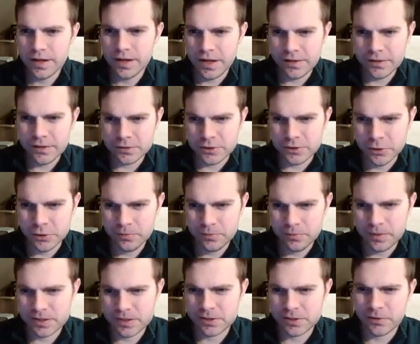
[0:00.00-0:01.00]
Hitherto,
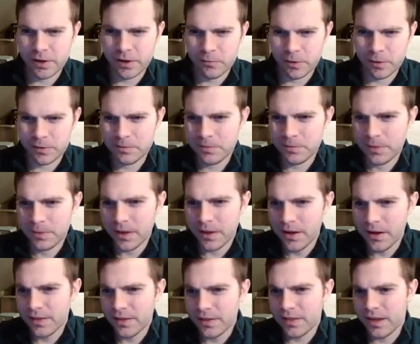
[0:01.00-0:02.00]
that's a great word,
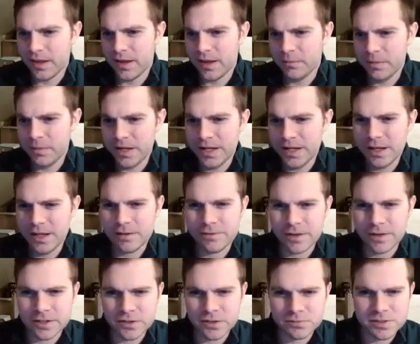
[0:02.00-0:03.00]
the immediate
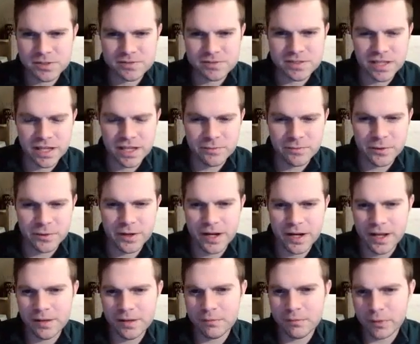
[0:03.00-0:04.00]
victims of slavery
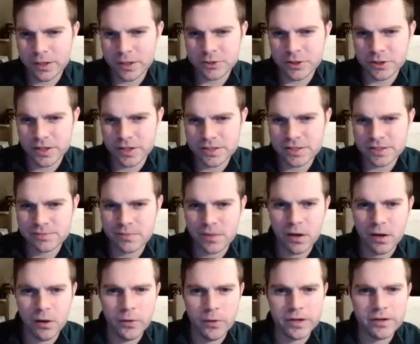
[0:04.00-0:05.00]
and prejudice,
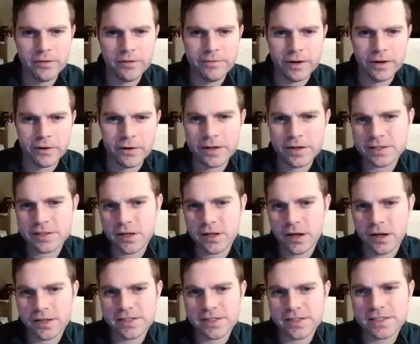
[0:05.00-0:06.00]
owing to various
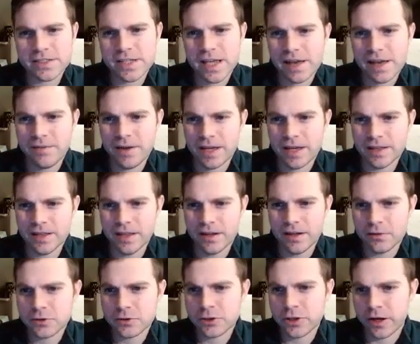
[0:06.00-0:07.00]
causes, have had
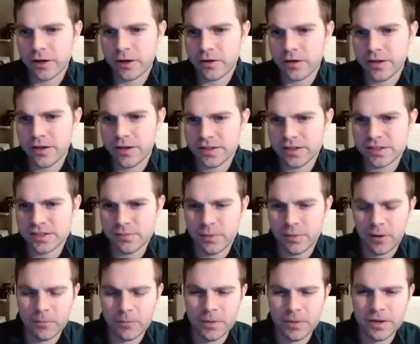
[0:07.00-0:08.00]
little share in this
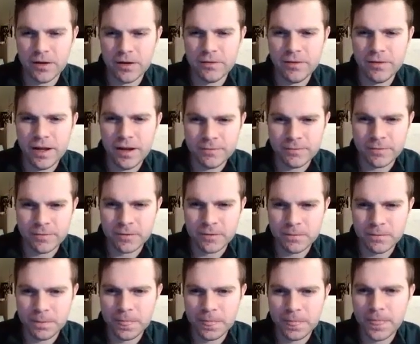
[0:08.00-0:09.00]
department of effort.
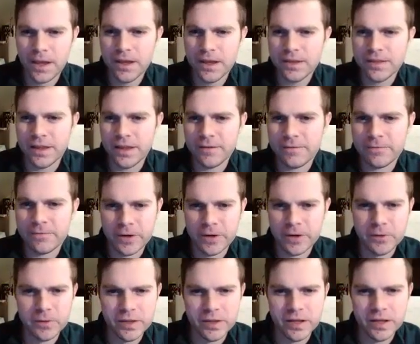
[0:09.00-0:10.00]
They have
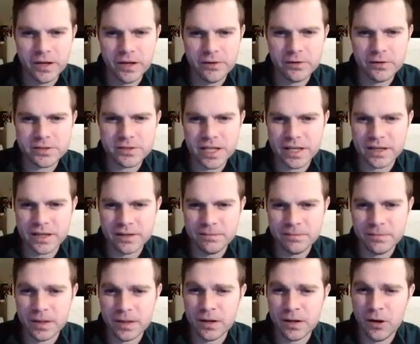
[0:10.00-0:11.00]
frequently
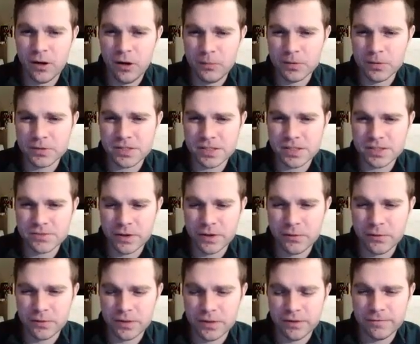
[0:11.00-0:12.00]
undertaken, and almost as
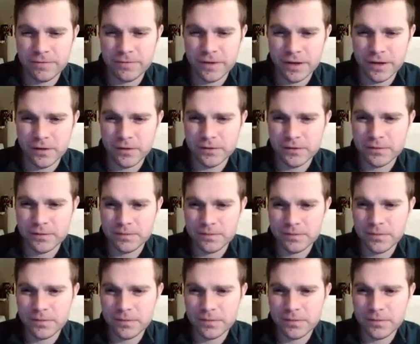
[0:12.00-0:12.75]
frequently failed.